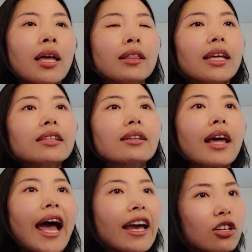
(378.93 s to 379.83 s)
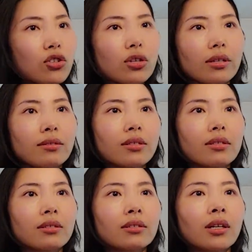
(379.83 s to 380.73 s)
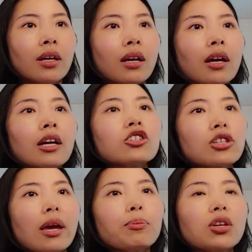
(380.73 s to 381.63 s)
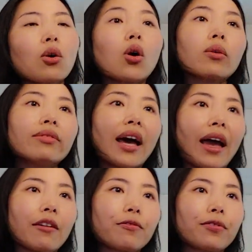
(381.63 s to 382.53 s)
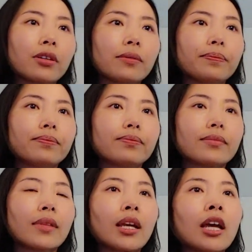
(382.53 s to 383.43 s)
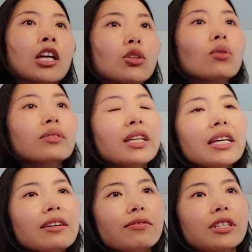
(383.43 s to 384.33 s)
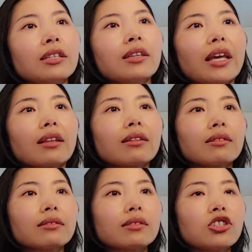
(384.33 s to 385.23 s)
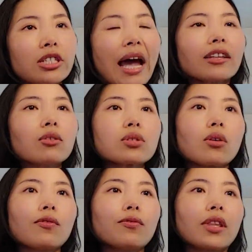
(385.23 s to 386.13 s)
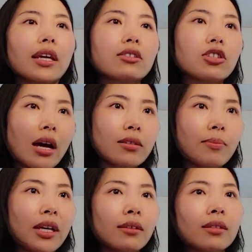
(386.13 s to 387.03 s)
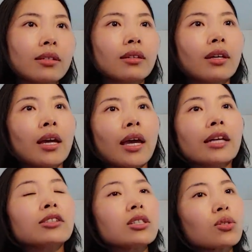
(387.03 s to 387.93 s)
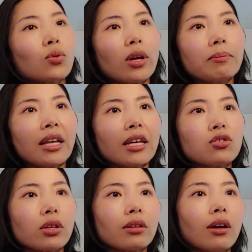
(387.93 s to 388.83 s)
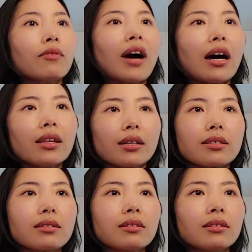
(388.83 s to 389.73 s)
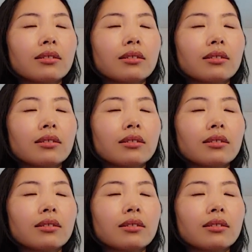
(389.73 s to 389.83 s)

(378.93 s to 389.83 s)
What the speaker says: Let the actions shape your own life. Don't live in the shadows of the judgment and discrimination of others.